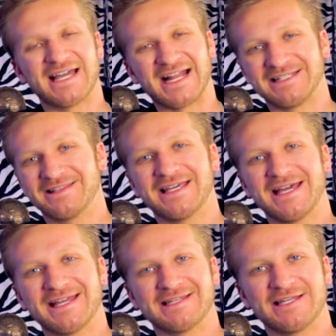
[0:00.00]
I did
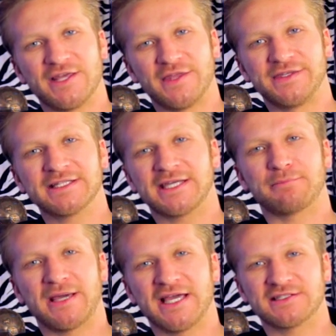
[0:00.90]
that, it didn't get
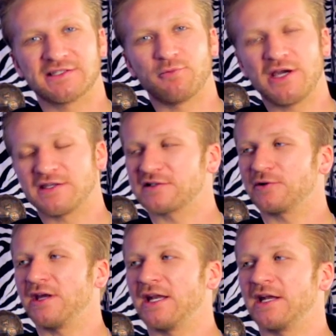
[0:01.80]
past the white
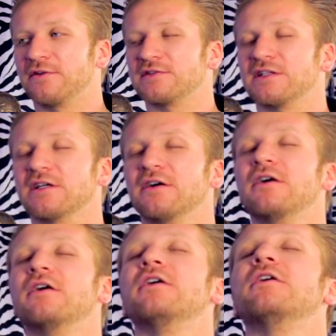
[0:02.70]
screen and I was like,
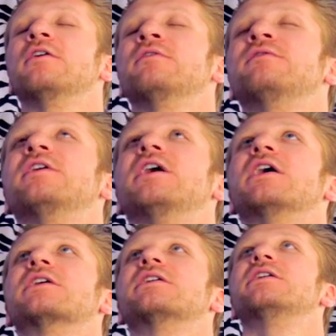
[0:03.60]
oh fuck.